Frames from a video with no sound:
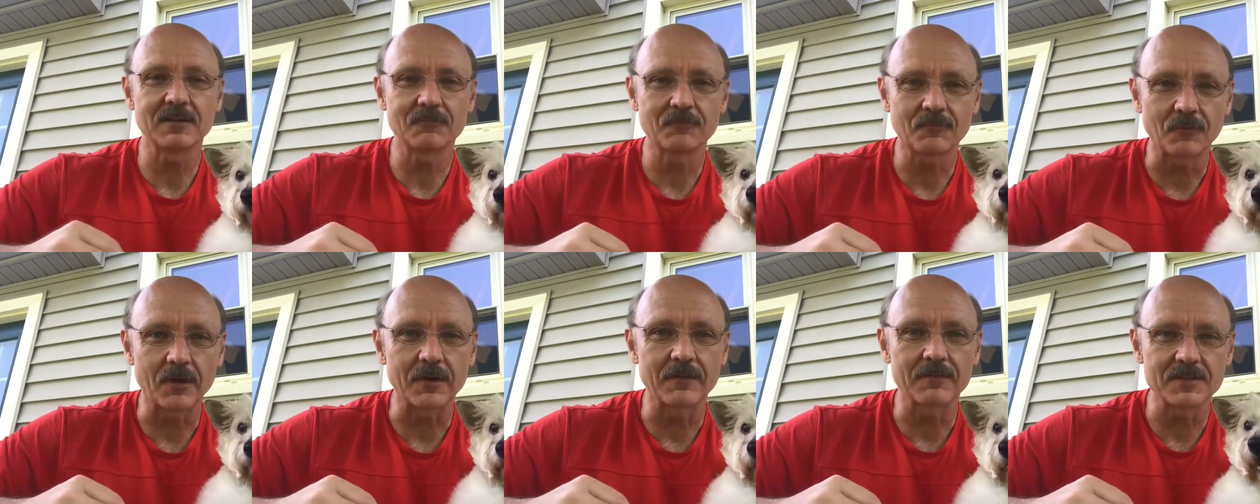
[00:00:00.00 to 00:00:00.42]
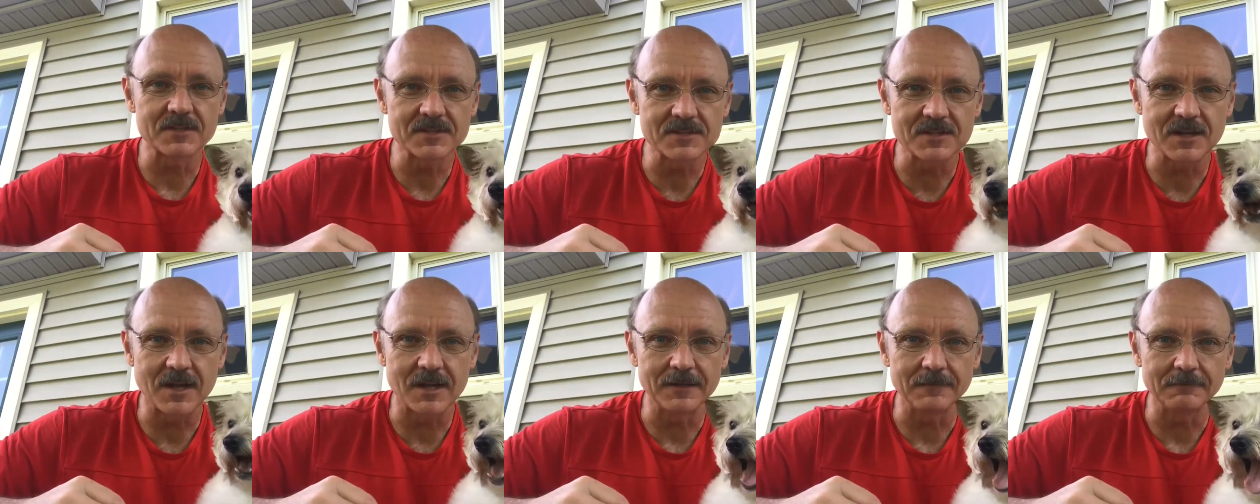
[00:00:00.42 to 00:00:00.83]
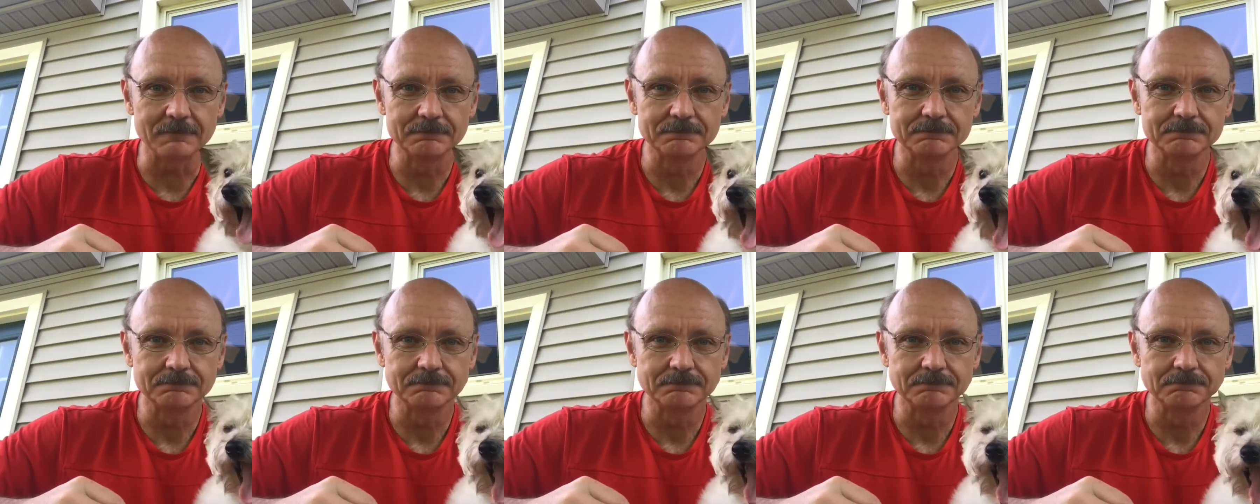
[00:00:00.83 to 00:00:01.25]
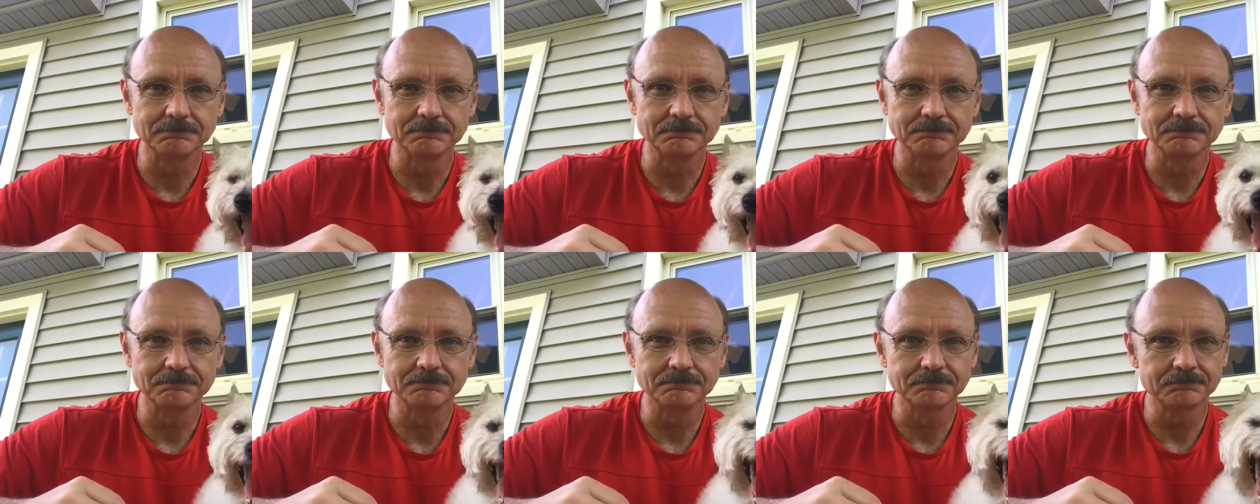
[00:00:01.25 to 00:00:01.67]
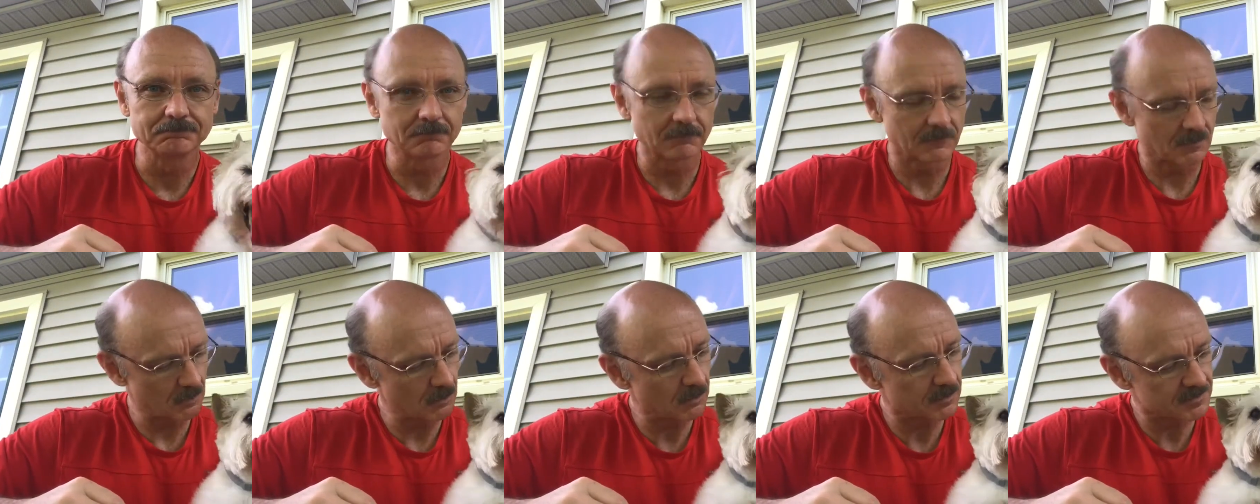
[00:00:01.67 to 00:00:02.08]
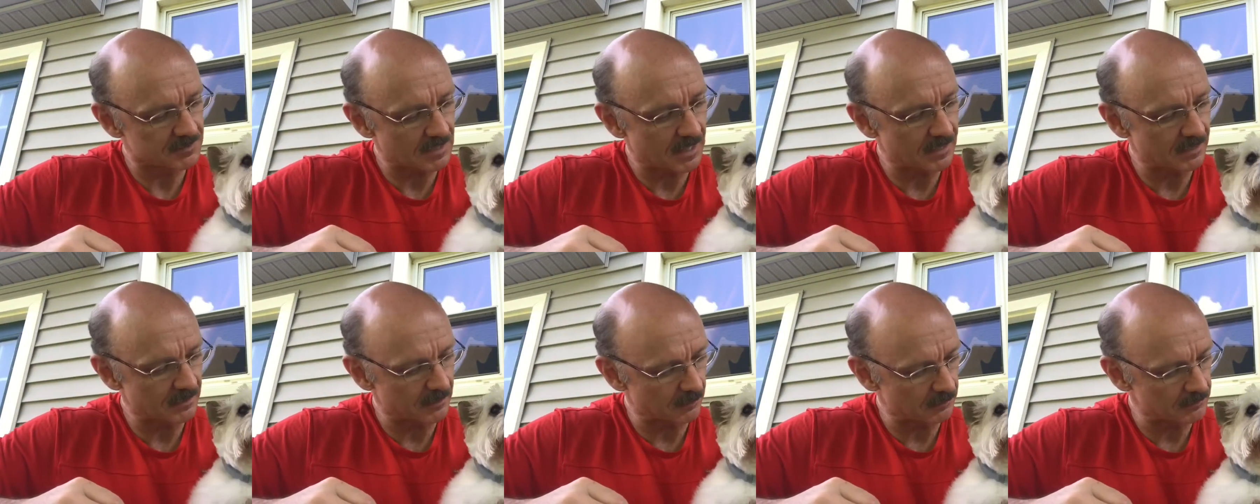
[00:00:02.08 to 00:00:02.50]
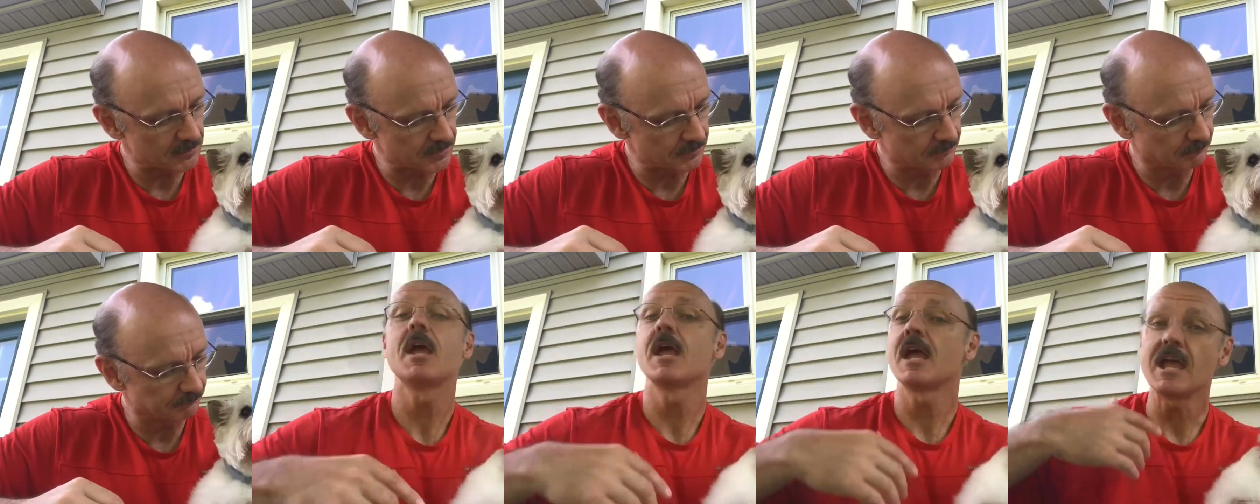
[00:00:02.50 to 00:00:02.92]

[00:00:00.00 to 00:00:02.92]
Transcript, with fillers: in front of the sun. You're excited, aren't you?